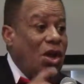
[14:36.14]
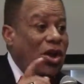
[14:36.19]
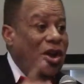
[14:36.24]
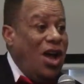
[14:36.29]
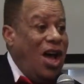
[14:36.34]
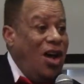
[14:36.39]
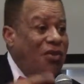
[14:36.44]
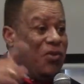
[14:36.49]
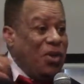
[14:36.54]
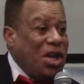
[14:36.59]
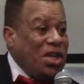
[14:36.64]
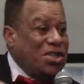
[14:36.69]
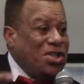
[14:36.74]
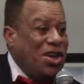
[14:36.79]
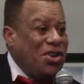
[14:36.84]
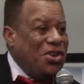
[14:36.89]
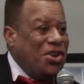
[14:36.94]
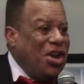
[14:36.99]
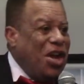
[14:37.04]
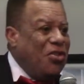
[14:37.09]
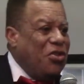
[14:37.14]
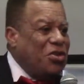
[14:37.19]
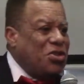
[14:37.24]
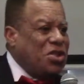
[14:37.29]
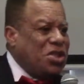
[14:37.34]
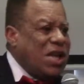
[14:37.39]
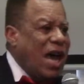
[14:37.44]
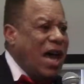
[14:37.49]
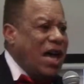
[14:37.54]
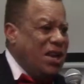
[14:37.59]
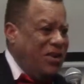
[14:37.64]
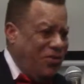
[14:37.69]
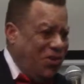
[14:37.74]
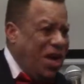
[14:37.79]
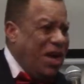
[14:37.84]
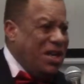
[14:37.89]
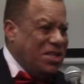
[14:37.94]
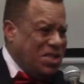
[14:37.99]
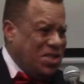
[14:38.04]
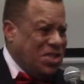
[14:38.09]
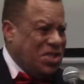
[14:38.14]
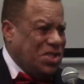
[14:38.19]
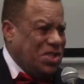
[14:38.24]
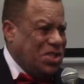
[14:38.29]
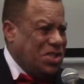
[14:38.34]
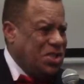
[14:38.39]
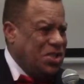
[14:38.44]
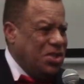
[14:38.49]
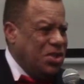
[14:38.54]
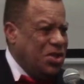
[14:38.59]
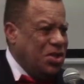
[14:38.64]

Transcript: Love gets on the other side of us